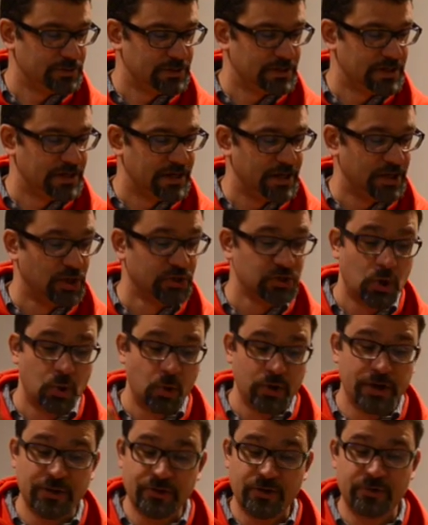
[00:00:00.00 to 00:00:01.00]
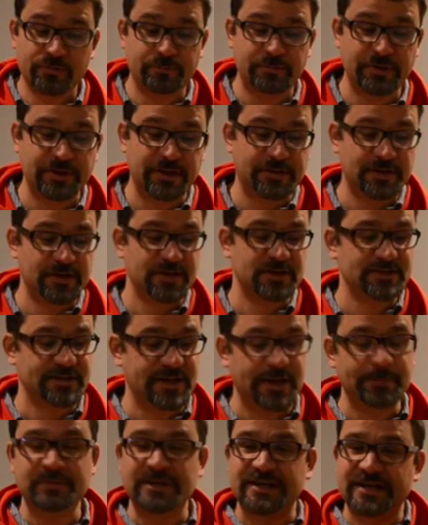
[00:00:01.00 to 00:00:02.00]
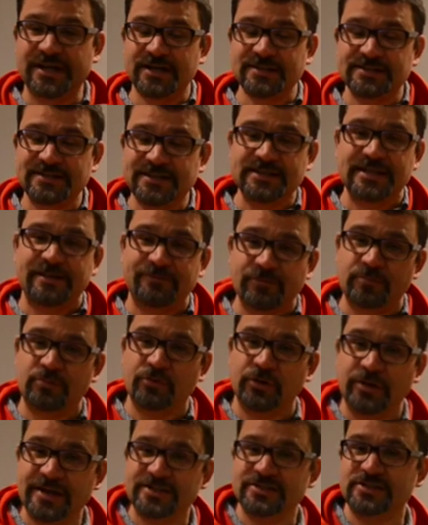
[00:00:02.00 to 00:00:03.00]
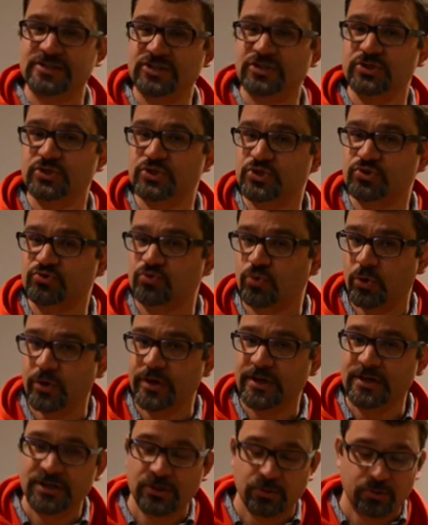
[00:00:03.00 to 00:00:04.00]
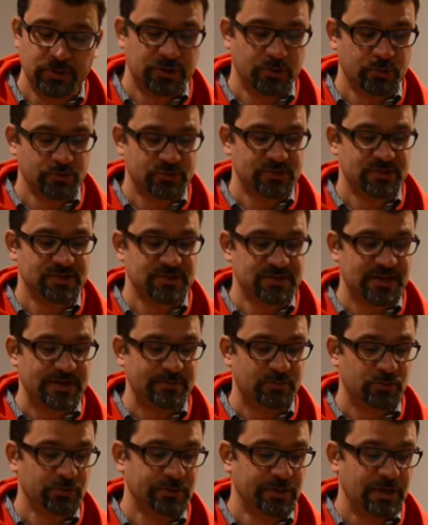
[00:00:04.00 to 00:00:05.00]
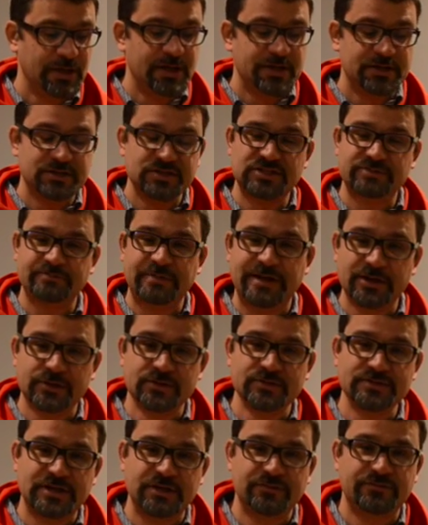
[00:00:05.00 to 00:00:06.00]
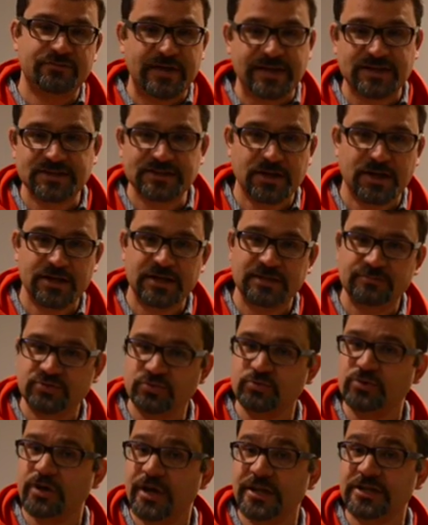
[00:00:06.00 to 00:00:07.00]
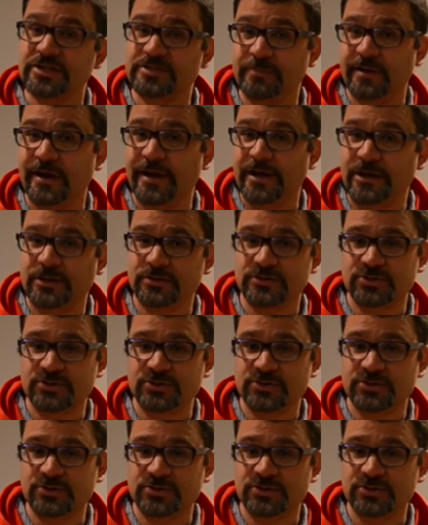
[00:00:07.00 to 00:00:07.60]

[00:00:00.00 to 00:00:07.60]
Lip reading: Another big thing is that because he never progresses to destroyed, he only goes to disabled, spells and effects on him do not expire.